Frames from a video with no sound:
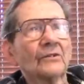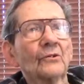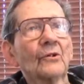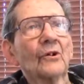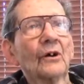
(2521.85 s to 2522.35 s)

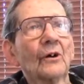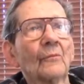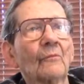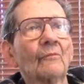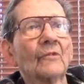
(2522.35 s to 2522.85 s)
to
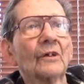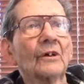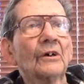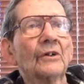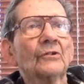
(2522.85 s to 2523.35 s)

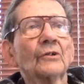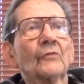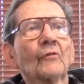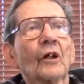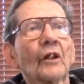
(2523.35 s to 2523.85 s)

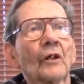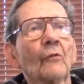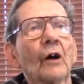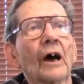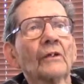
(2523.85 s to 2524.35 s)
the
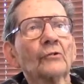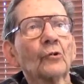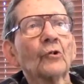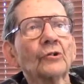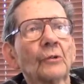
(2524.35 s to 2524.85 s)
fellow that had the
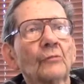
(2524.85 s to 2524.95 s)
grocery